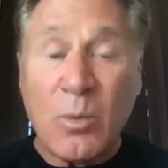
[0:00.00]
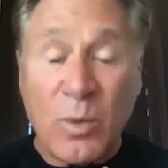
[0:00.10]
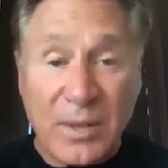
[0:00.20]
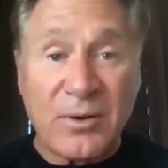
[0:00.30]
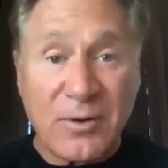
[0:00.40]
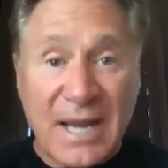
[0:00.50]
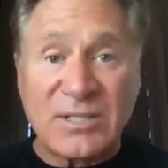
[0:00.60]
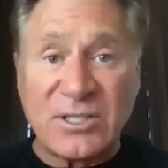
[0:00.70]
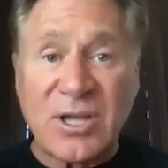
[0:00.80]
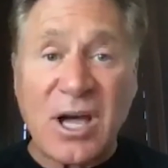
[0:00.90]
what they're
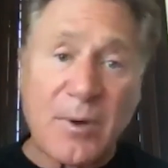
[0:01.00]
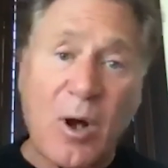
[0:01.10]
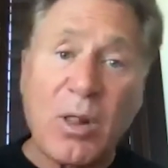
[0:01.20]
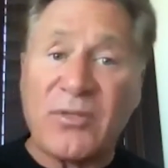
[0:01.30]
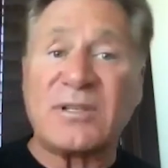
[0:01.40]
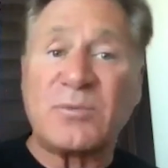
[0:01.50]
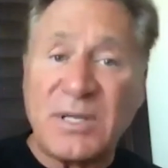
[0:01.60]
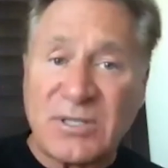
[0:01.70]
actually talking about, all the things we